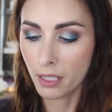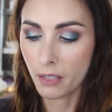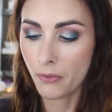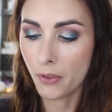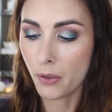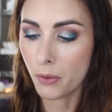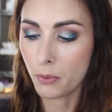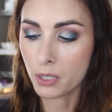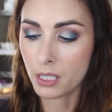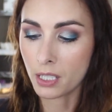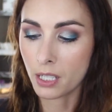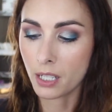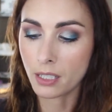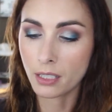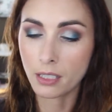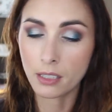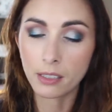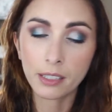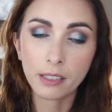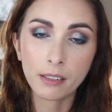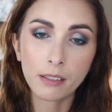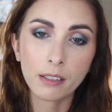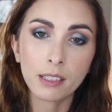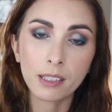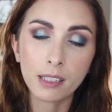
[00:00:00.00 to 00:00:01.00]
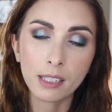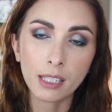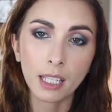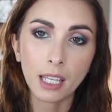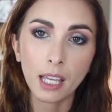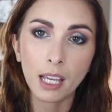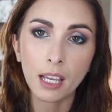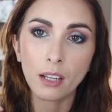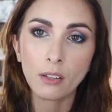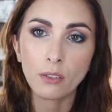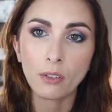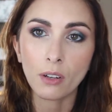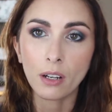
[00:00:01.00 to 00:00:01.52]
If it was on clearance
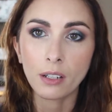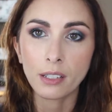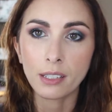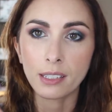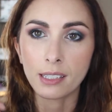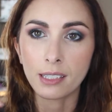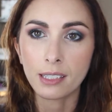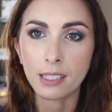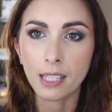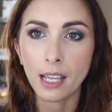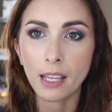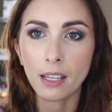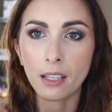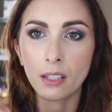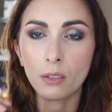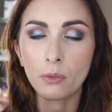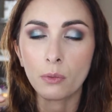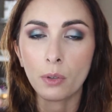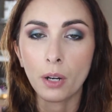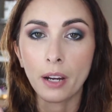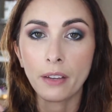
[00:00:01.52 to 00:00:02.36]
again or on a sale